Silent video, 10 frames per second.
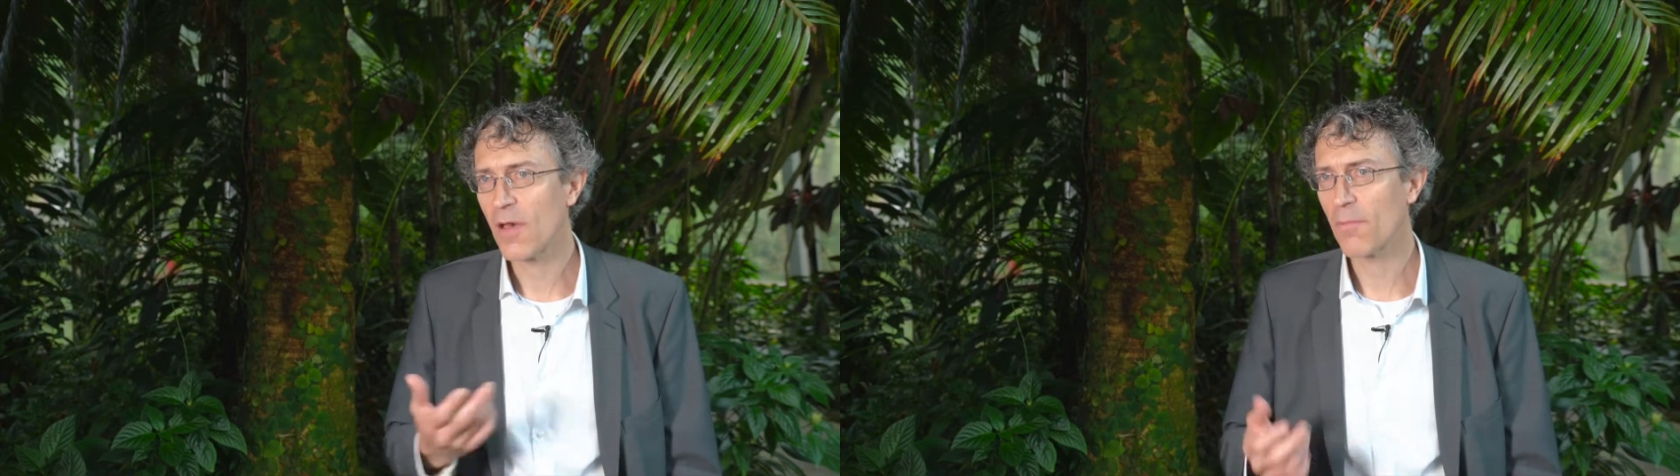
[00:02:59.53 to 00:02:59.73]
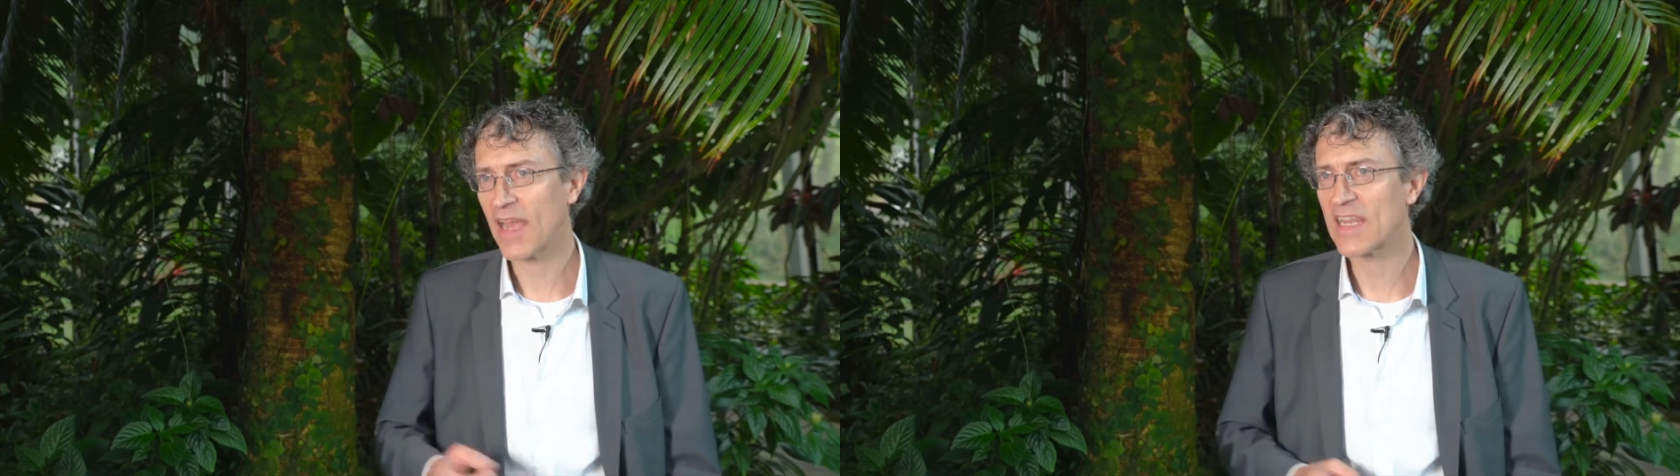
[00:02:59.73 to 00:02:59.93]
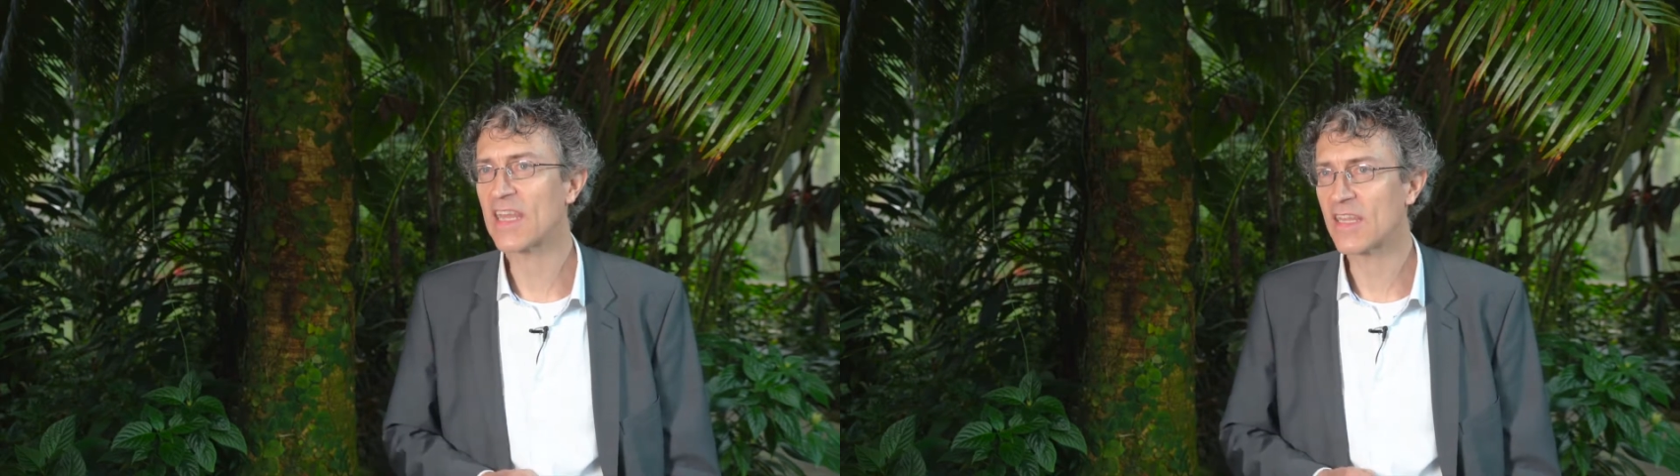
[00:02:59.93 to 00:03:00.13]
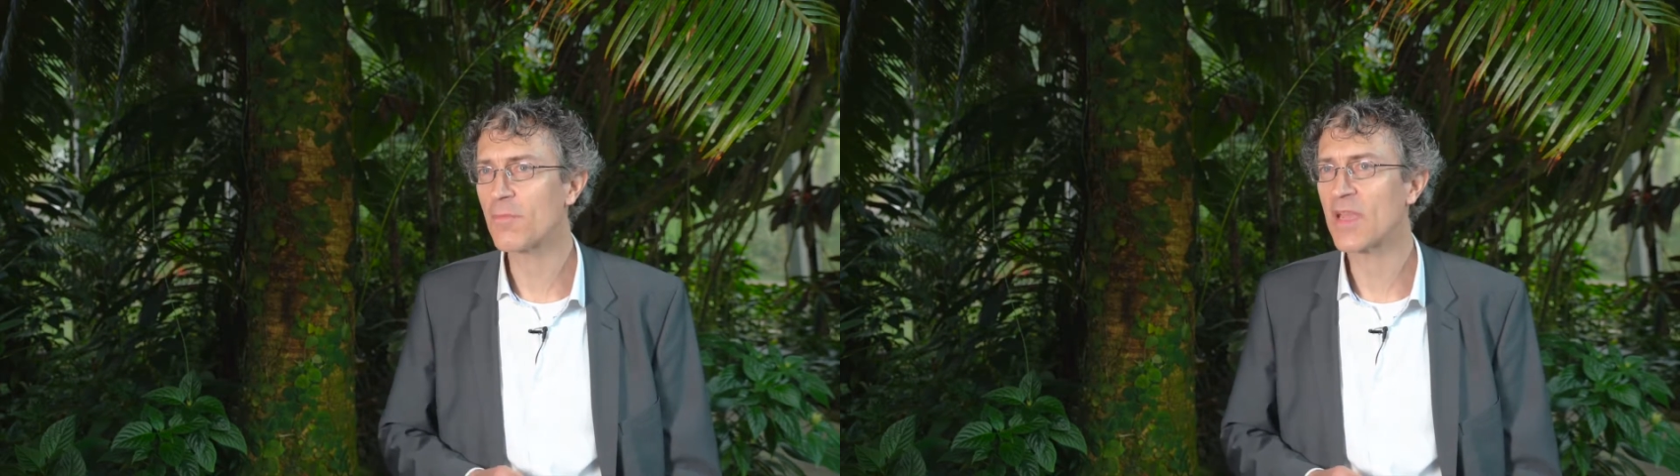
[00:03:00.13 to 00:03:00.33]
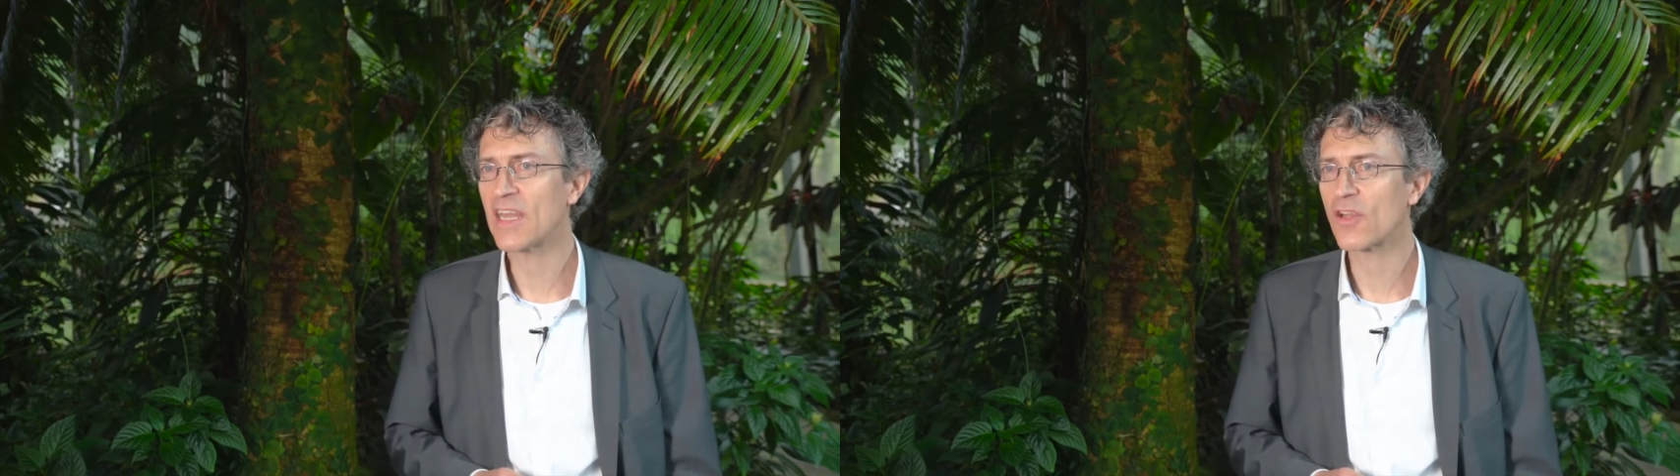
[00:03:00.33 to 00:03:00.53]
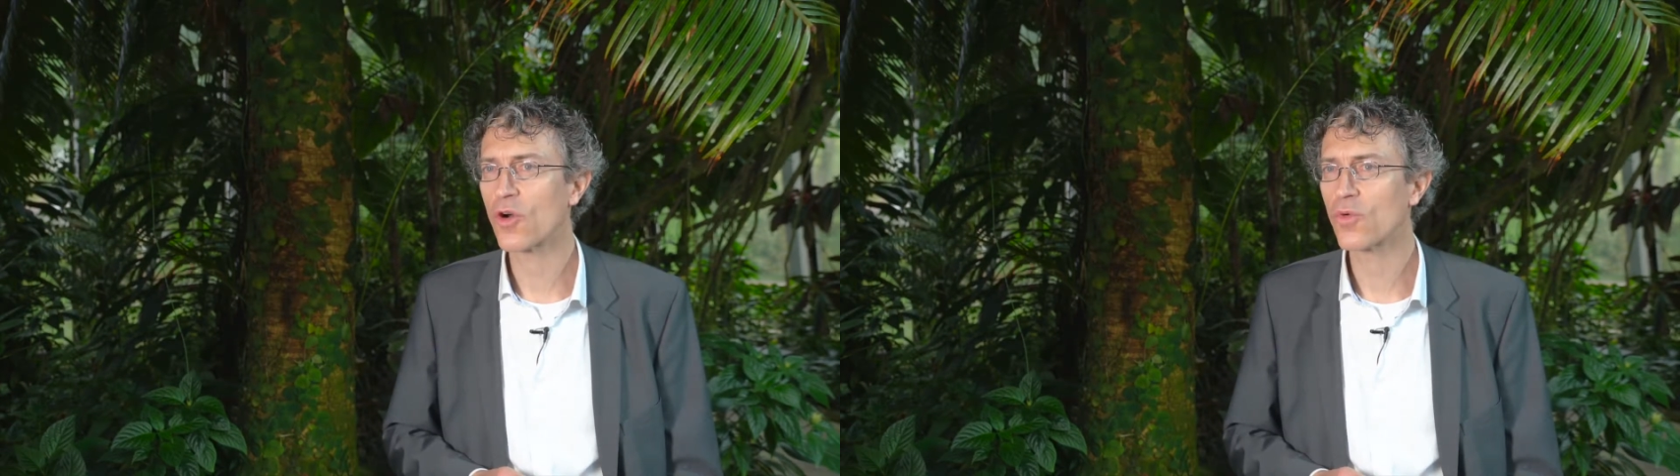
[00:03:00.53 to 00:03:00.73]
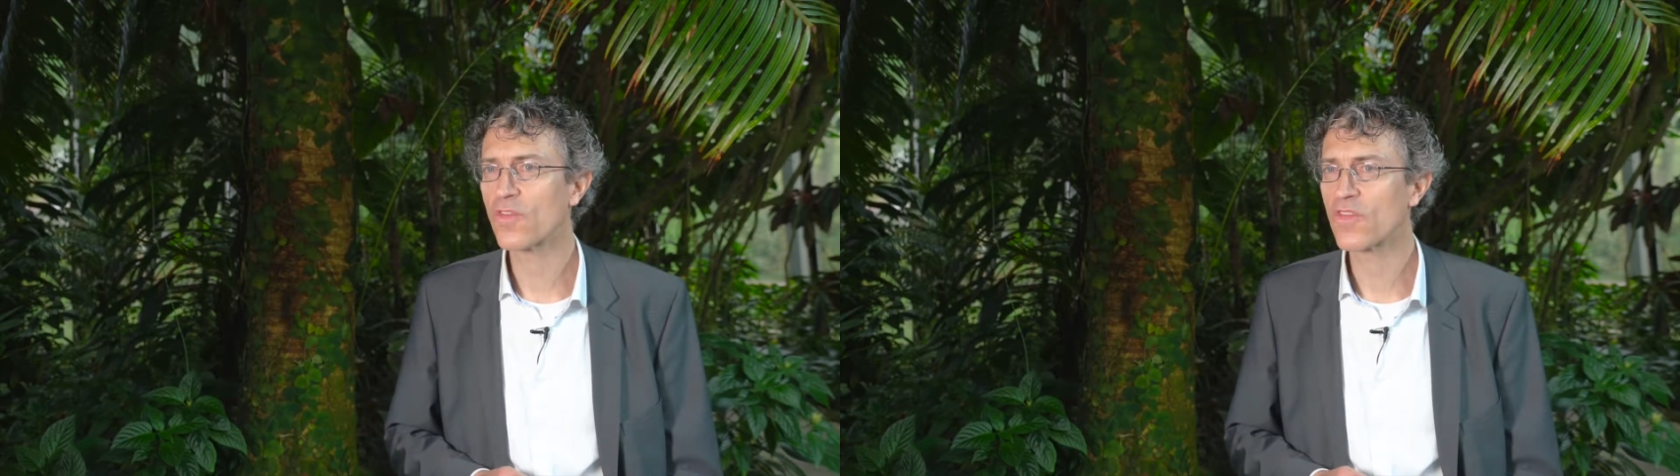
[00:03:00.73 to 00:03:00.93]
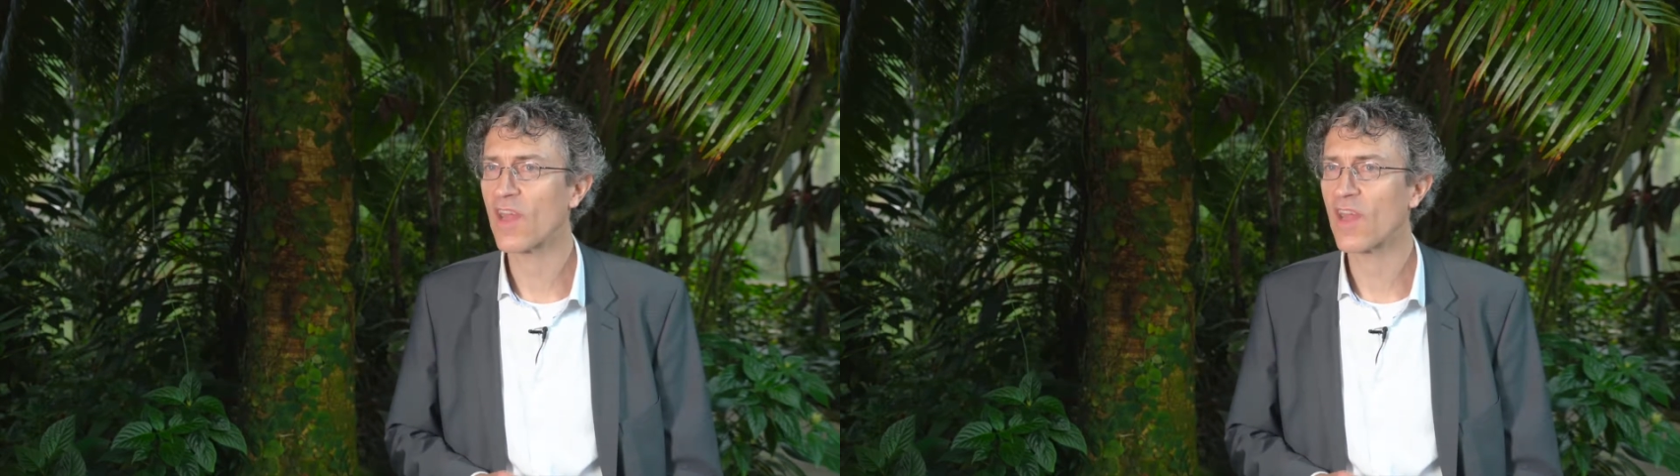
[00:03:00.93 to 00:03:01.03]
by the intermediate host